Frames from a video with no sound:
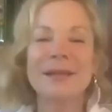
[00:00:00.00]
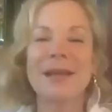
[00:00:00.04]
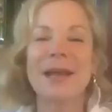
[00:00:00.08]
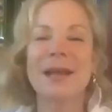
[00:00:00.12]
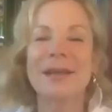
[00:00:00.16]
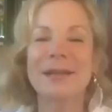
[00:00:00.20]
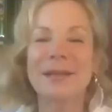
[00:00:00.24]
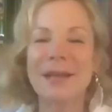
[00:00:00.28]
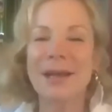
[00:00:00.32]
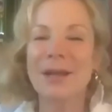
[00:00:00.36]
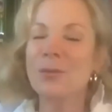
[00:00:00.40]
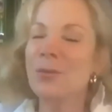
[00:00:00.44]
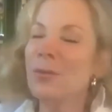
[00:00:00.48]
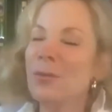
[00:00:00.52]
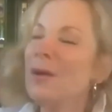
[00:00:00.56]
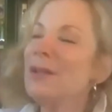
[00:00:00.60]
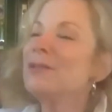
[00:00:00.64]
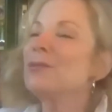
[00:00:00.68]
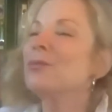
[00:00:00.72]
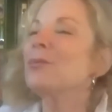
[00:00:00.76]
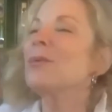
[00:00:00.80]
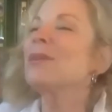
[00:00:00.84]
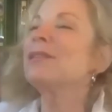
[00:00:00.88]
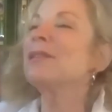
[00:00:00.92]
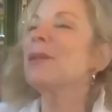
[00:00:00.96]
cut, cut. What's
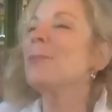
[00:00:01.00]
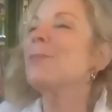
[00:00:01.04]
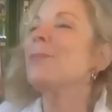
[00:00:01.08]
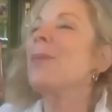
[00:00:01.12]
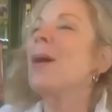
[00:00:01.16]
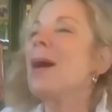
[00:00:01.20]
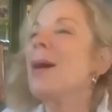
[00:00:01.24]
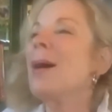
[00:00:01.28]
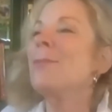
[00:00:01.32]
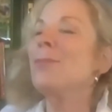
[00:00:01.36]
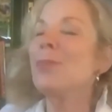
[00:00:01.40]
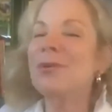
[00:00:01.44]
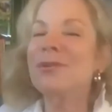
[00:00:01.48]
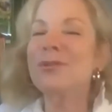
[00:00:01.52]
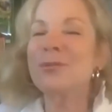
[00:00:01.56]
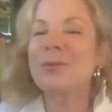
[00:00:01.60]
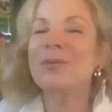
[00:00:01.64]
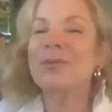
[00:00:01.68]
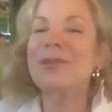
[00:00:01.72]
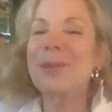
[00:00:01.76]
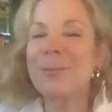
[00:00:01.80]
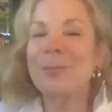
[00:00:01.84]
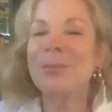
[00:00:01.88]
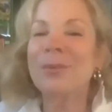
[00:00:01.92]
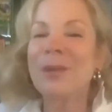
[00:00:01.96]
with the pump? What's with
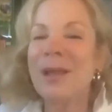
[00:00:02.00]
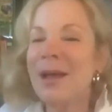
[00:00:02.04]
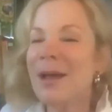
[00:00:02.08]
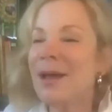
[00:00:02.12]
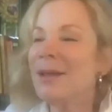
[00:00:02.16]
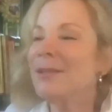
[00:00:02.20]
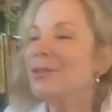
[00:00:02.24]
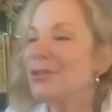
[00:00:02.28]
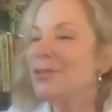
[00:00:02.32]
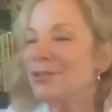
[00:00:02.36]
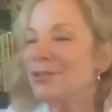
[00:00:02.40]
the blood? There's